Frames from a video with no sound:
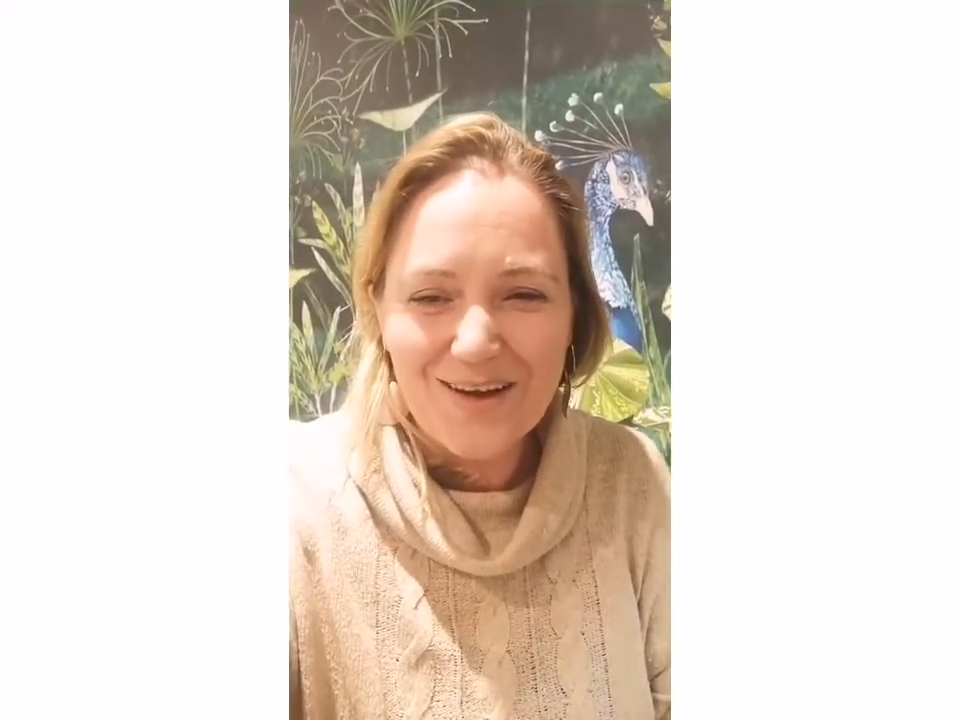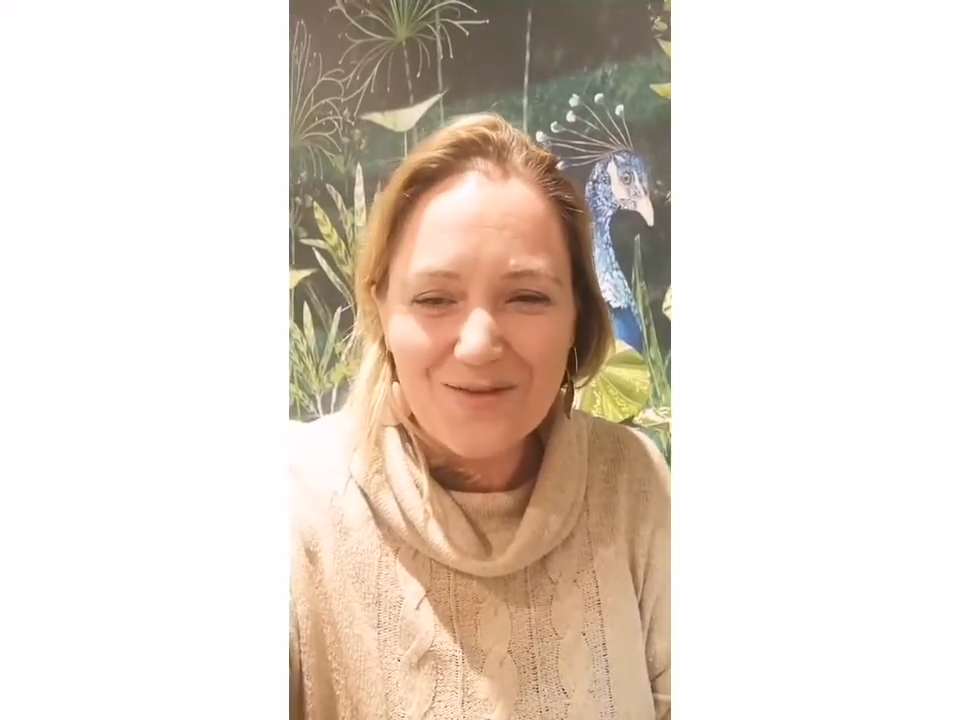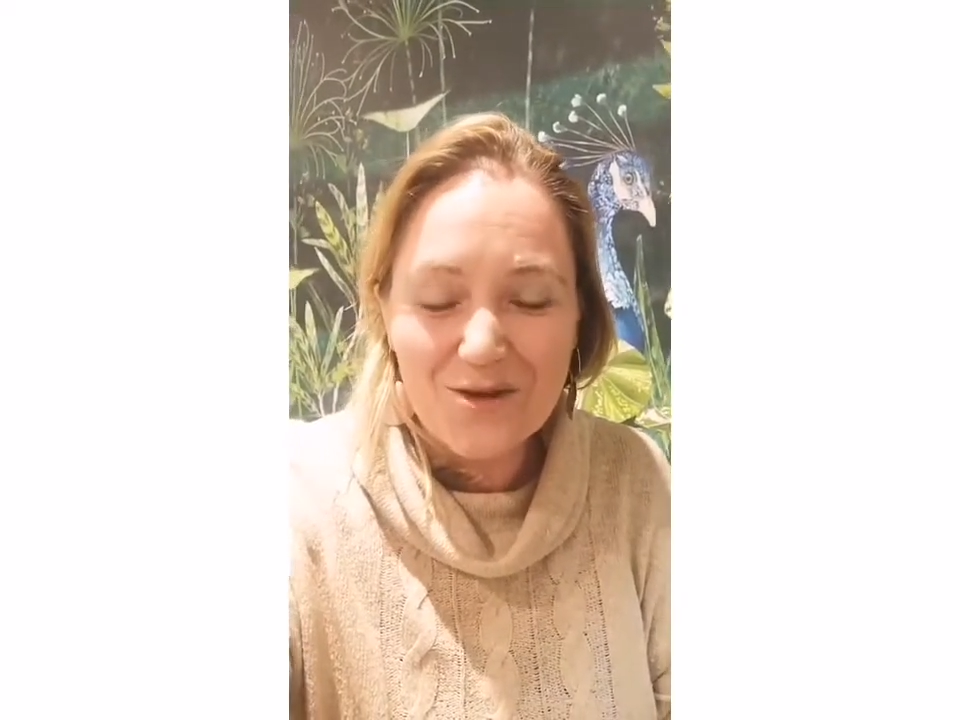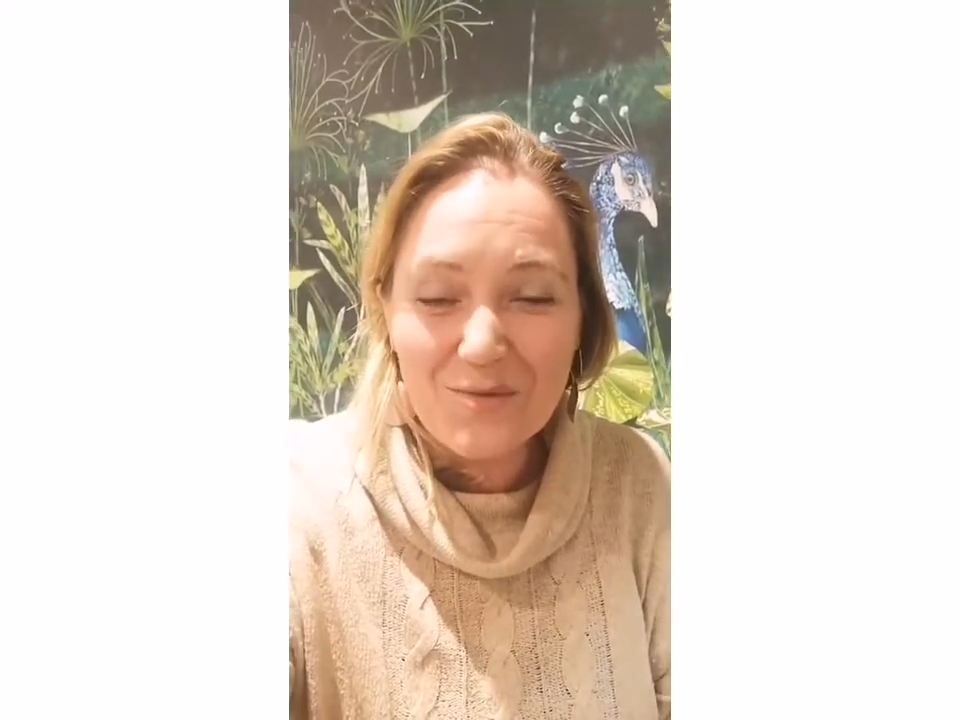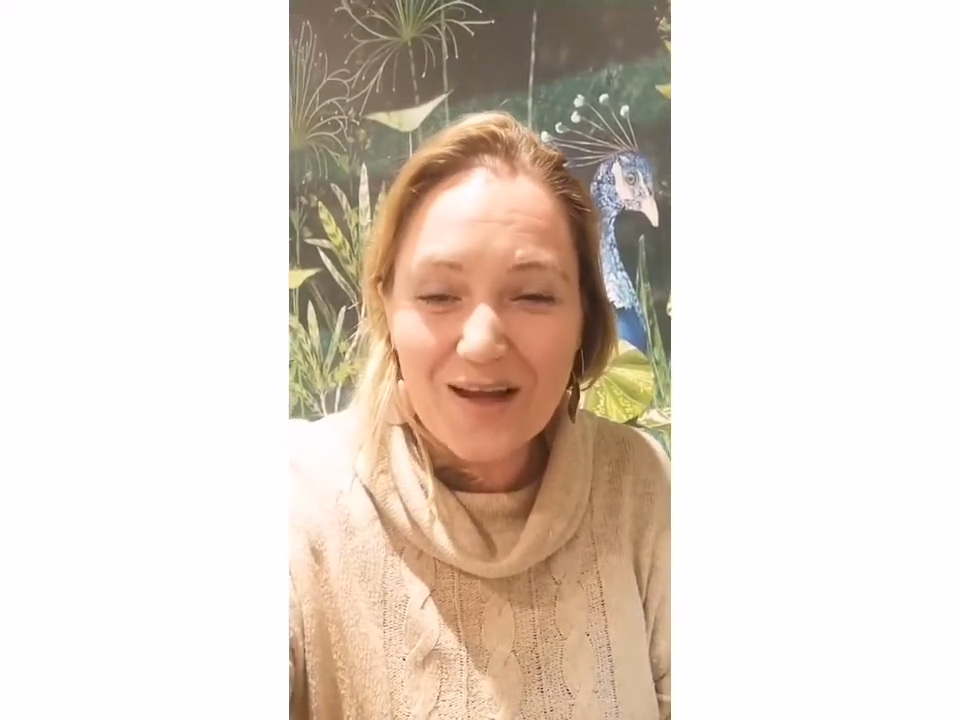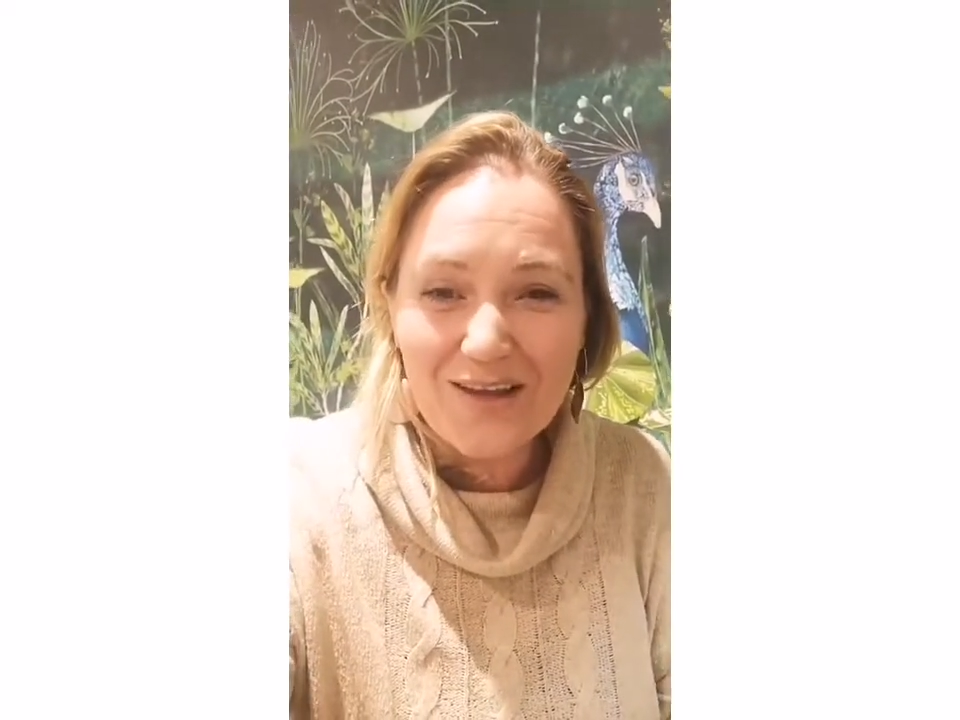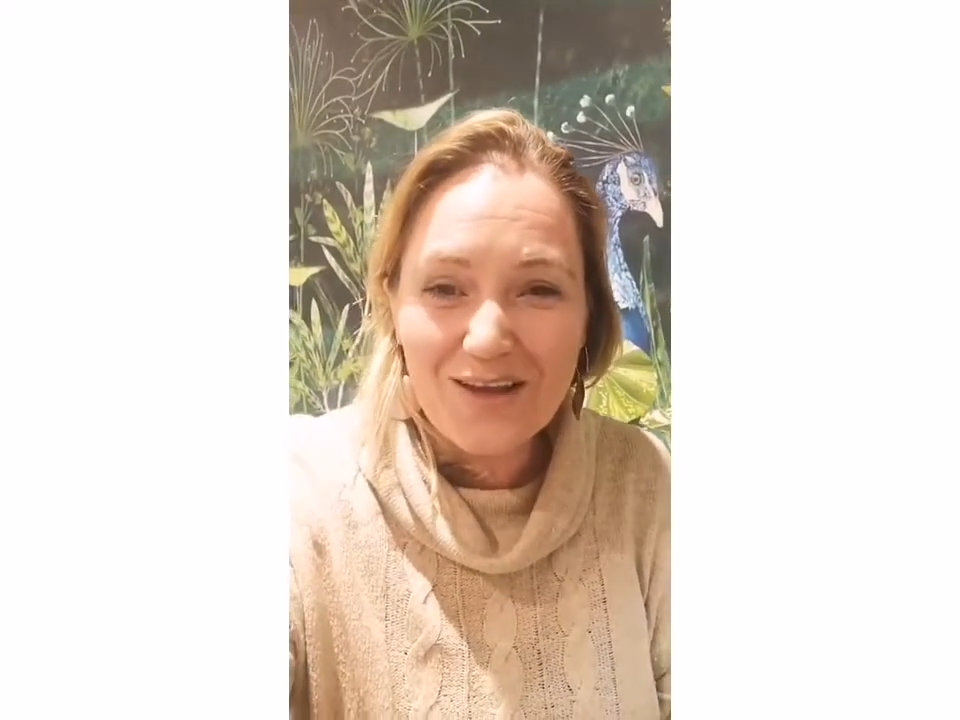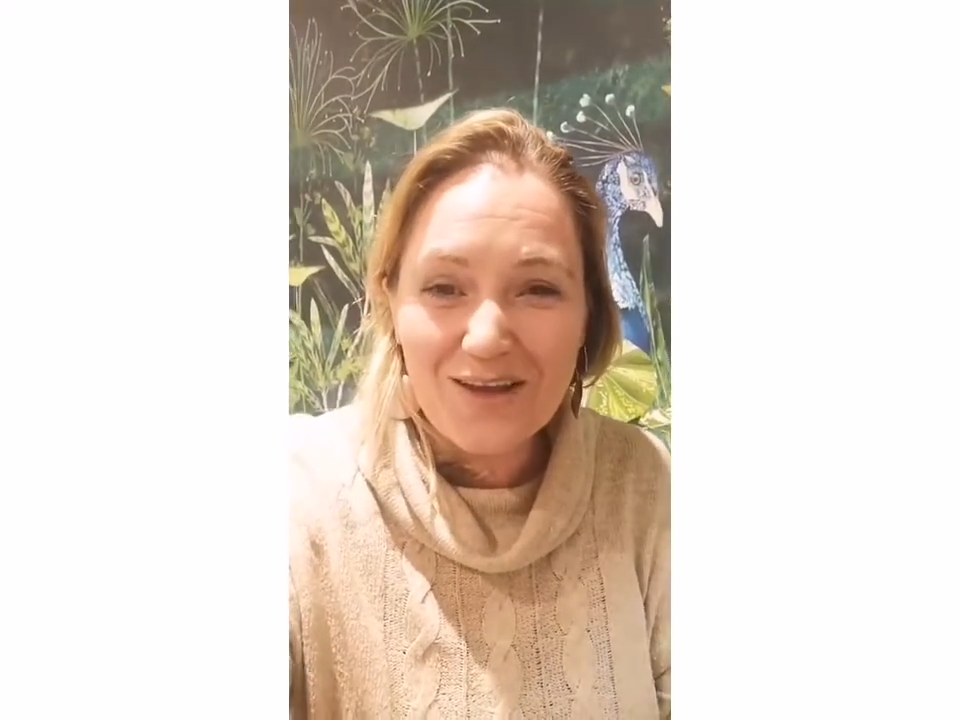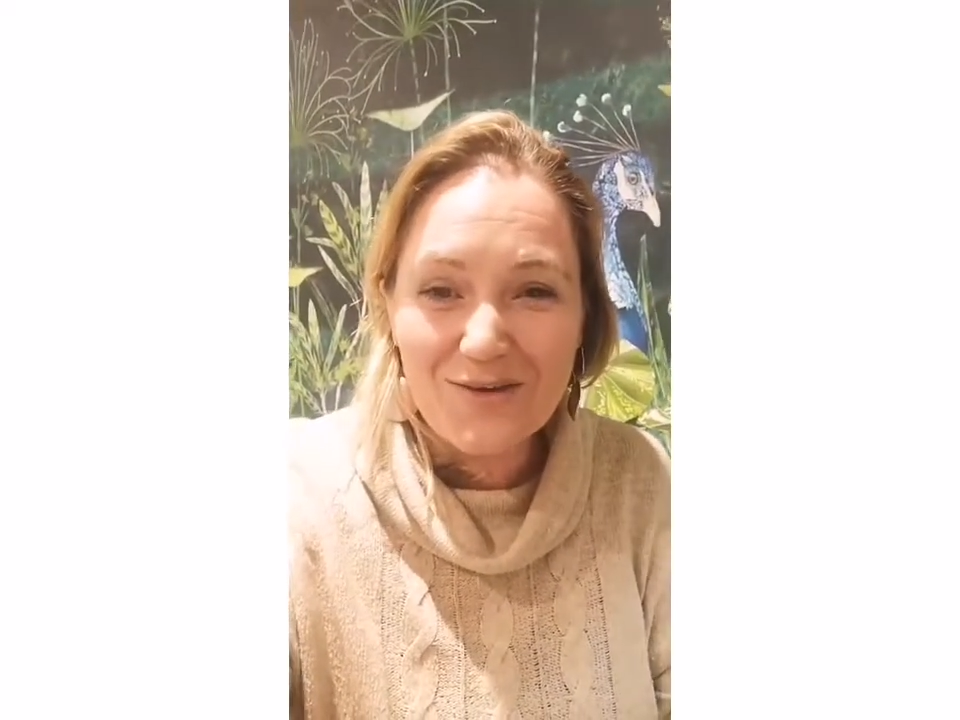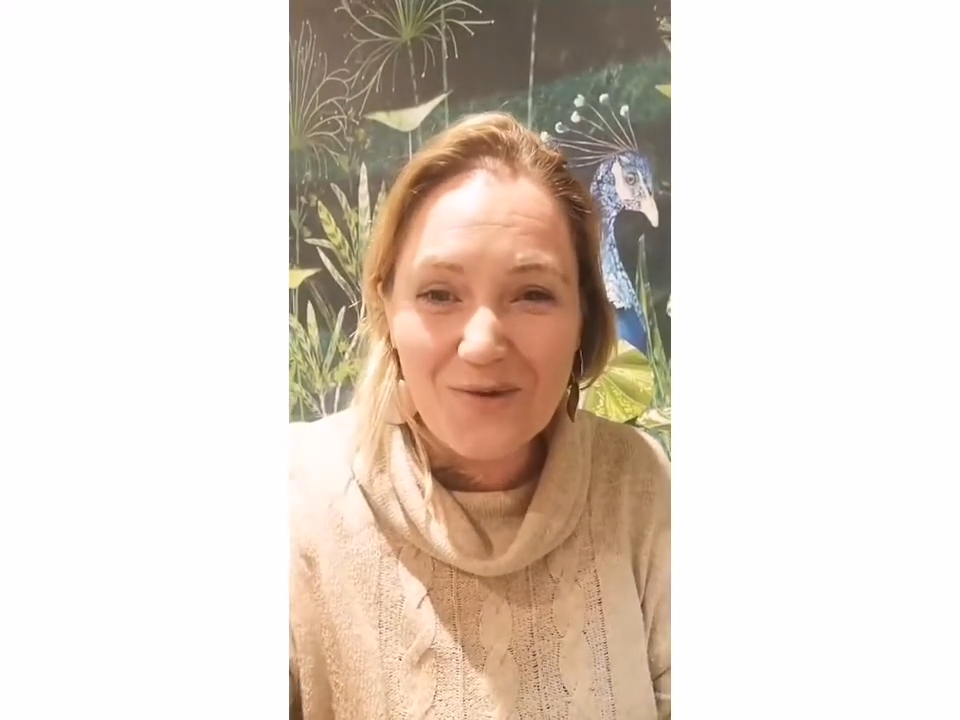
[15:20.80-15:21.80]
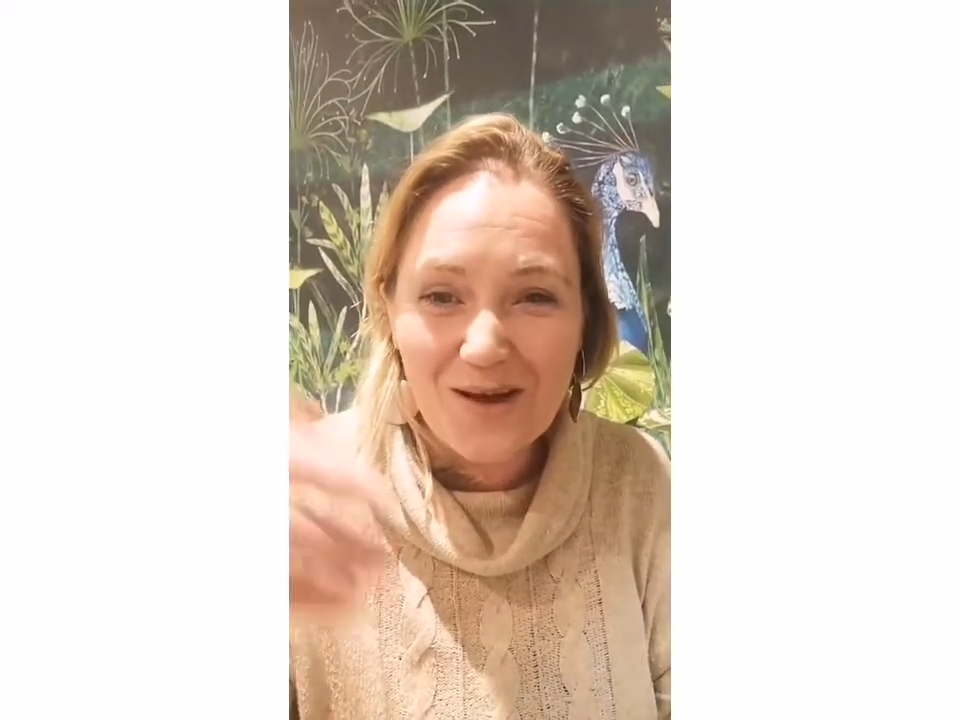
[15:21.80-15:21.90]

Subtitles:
What about you?